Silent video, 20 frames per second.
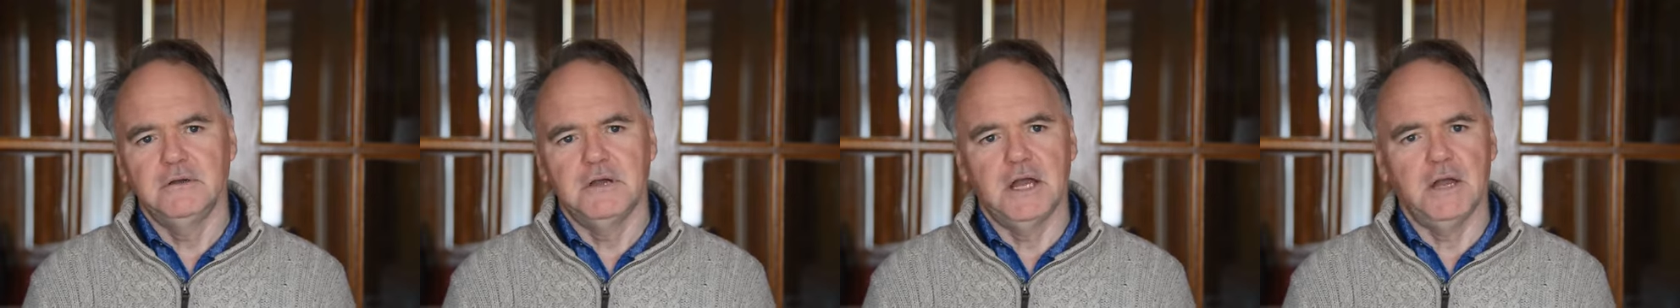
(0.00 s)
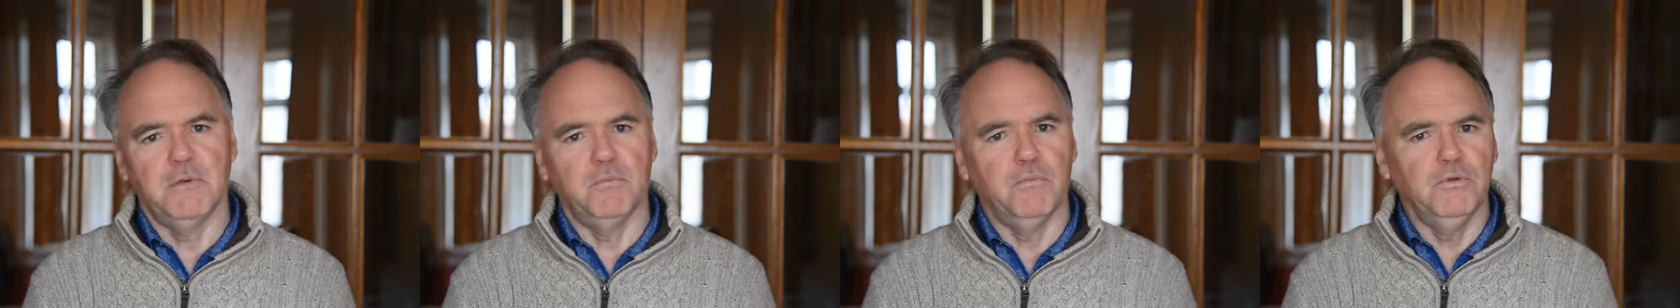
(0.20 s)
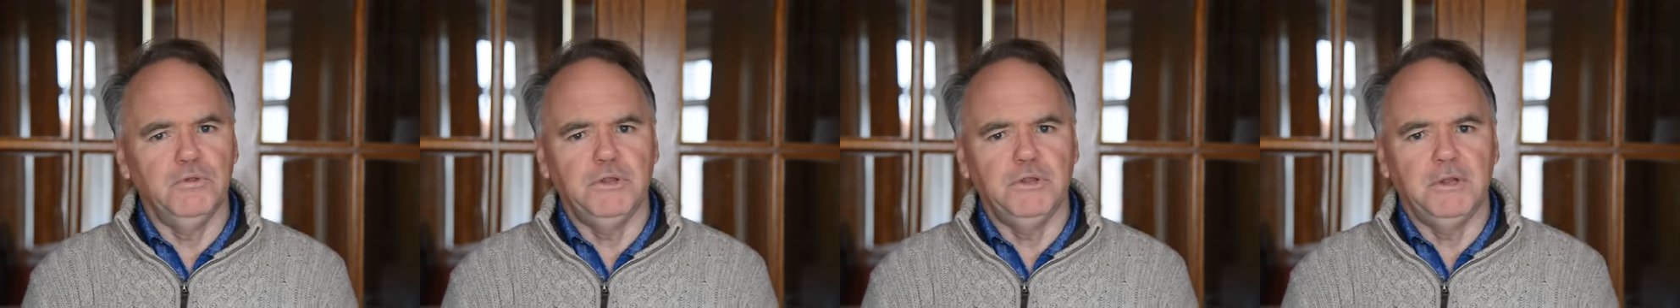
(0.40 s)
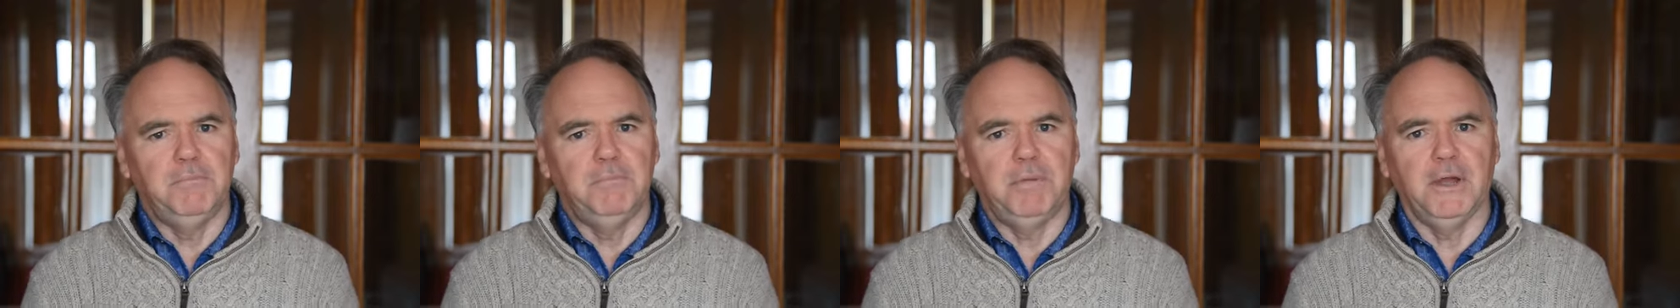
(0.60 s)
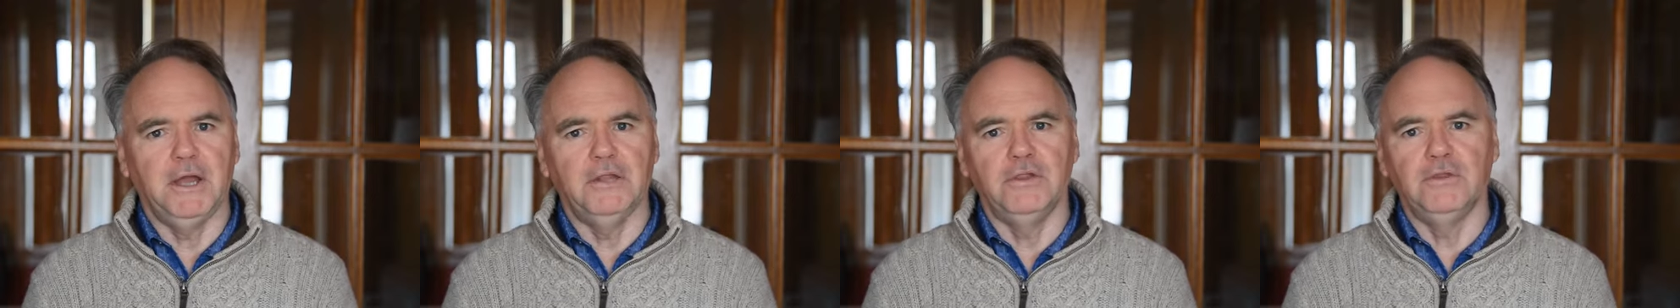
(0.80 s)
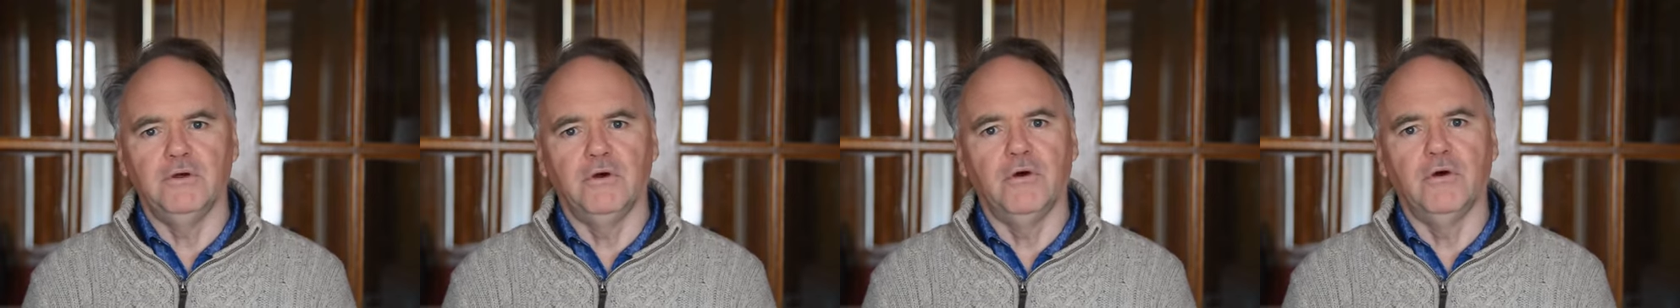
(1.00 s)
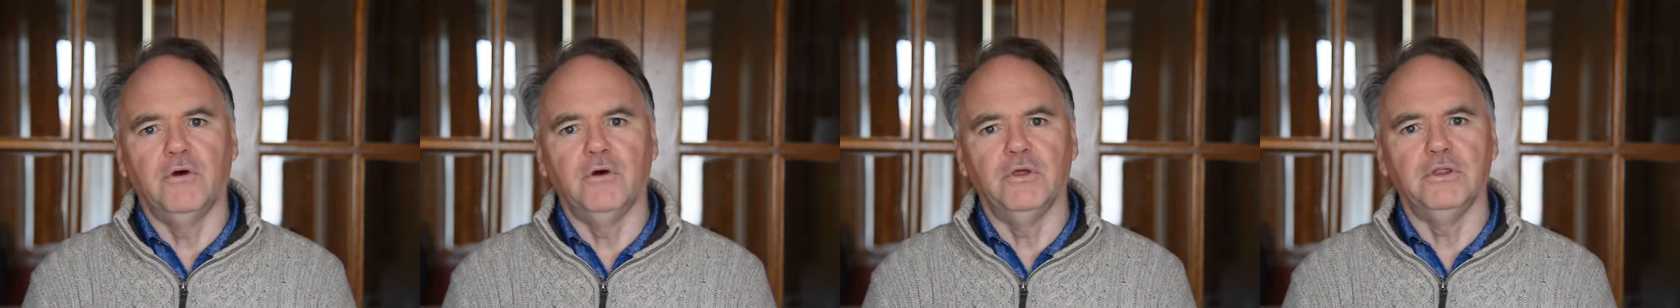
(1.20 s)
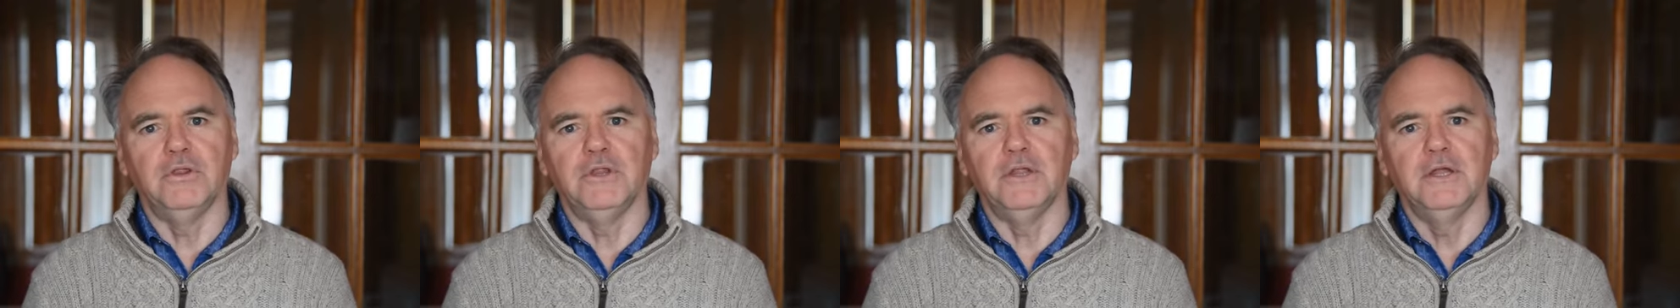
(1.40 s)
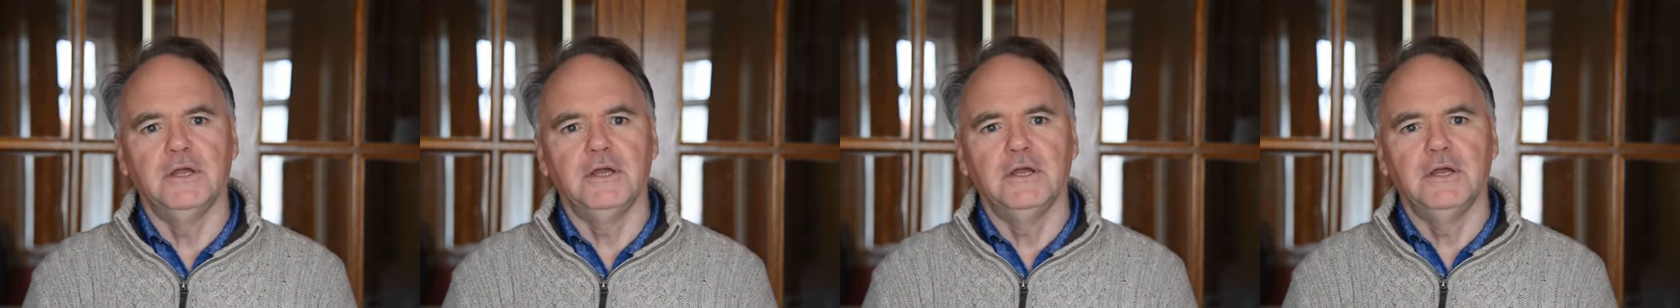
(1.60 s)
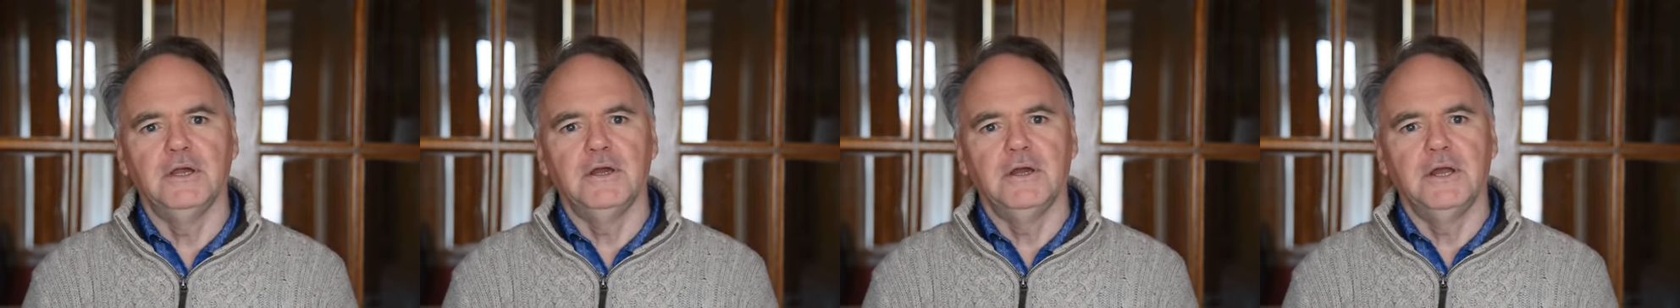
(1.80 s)
It won't depend on
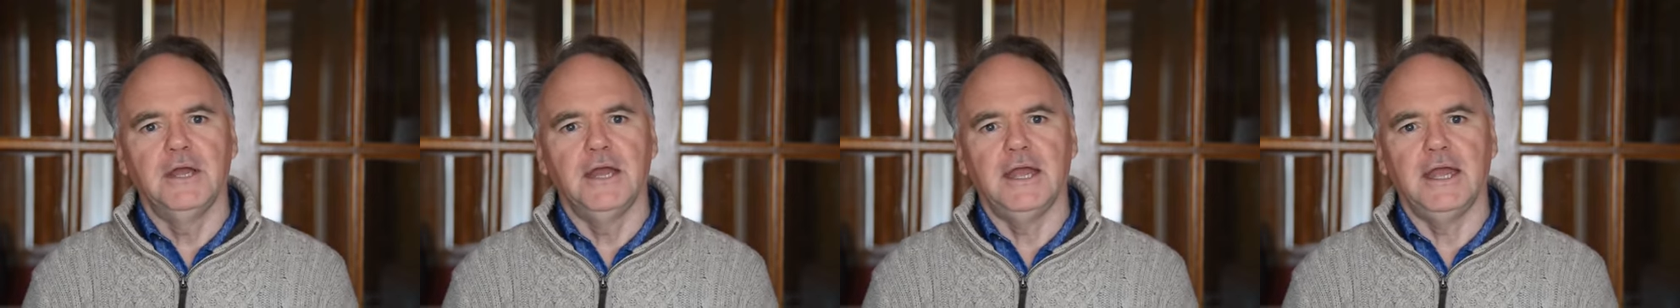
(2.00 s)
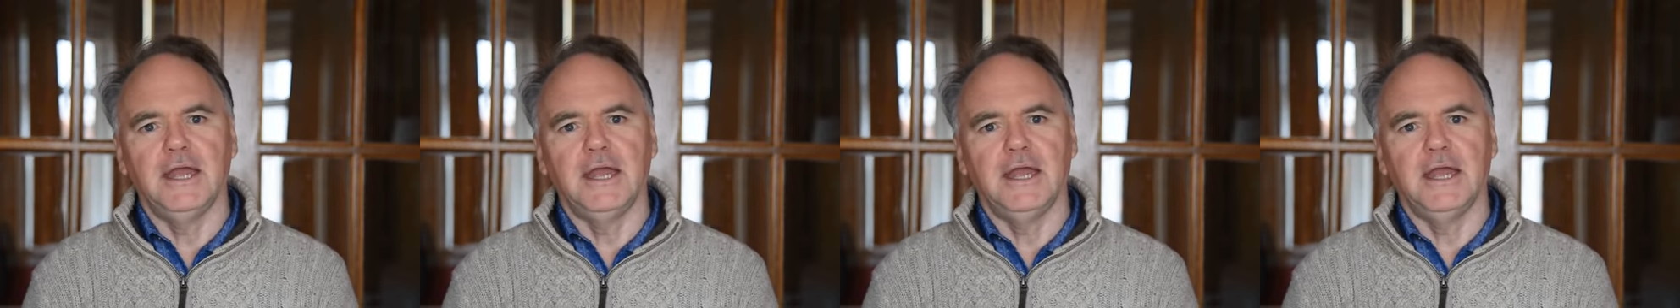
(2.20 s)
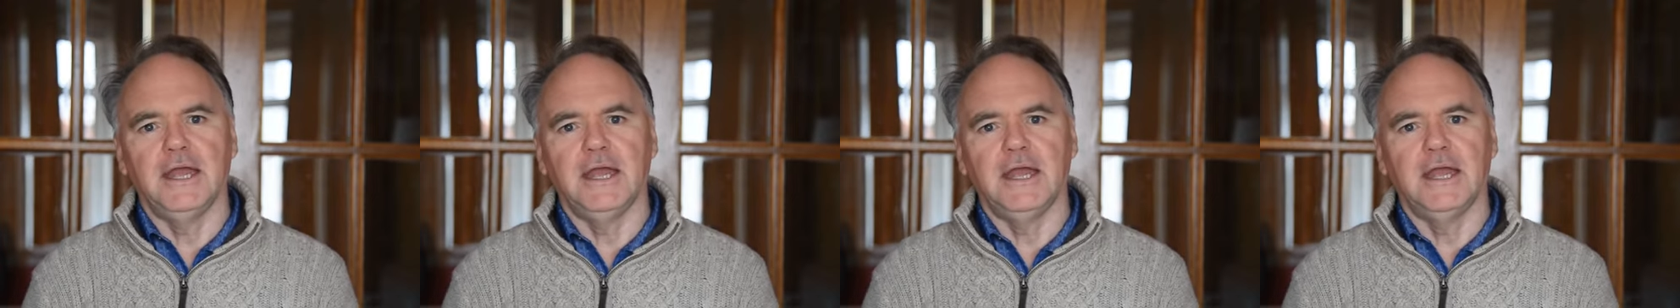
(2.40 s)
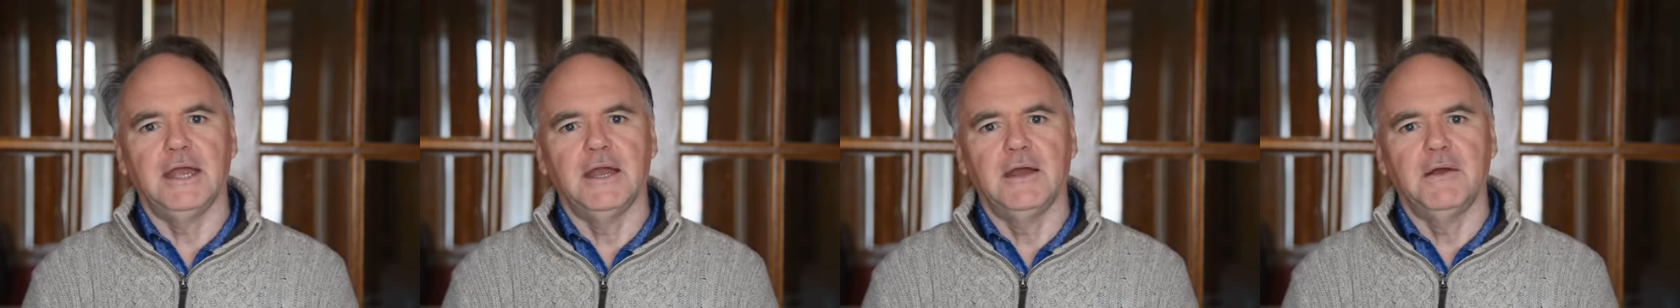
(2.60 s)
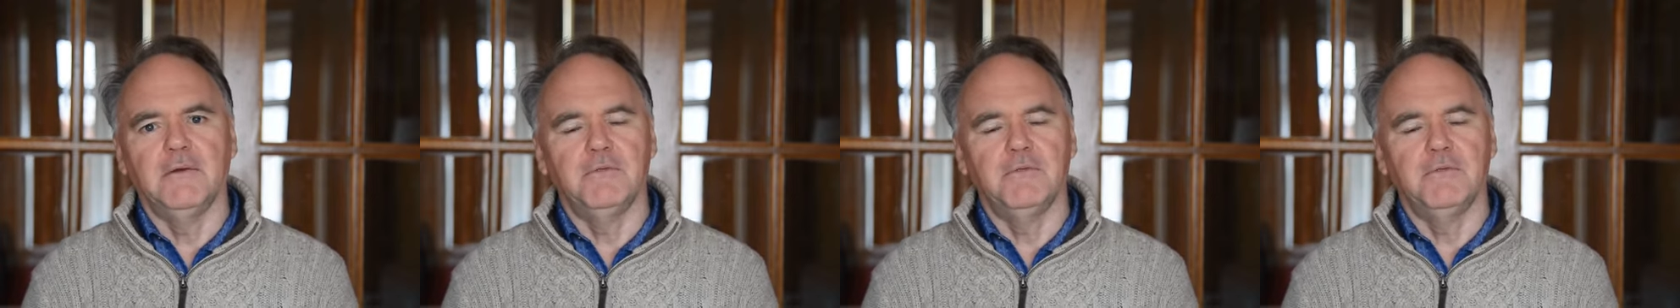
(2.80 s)
the